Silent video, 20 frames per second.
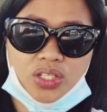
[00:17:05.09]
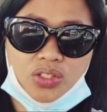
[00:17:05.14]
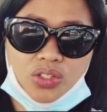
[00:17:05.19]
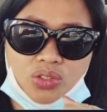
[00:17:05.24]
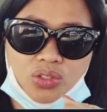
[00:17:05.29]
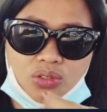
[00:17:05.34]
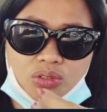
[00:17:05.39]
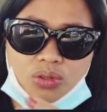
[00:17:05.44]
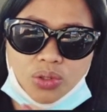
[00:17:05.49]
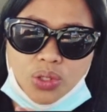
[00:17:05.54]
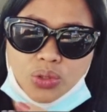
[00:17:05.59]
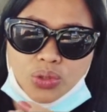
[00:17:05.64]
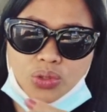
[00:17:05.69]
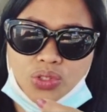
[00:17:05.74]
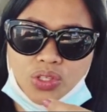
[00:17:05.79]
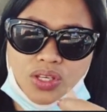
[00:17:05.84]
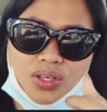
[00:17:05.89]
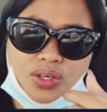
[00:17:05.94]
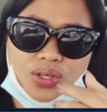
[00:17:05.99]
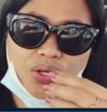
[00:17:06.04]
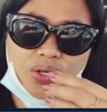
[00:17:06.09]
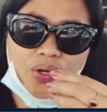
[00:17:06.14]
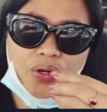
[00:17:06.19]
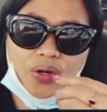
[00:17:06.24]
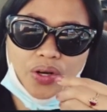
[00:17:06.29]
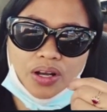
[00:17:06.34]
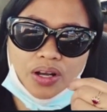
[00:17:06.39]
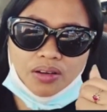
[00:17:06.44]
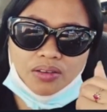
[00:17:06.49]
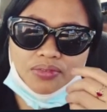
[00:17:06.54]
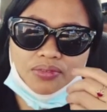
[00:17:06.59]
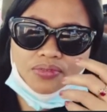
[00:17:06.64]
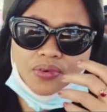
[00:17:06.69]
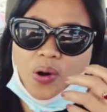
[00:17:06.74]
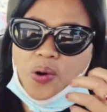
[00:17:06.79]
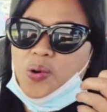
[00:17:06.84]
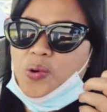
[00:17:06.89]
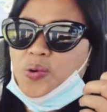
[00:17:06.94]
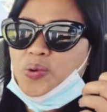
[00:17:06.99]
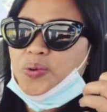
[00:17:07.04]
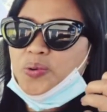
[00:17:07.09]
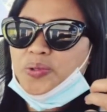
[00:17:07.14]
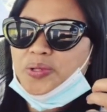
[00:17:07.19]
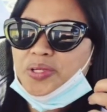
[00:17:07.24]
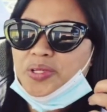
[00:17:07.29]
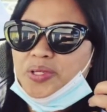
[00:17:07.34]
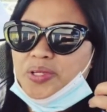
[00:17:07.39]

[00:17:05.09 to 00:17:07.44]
just using your phone.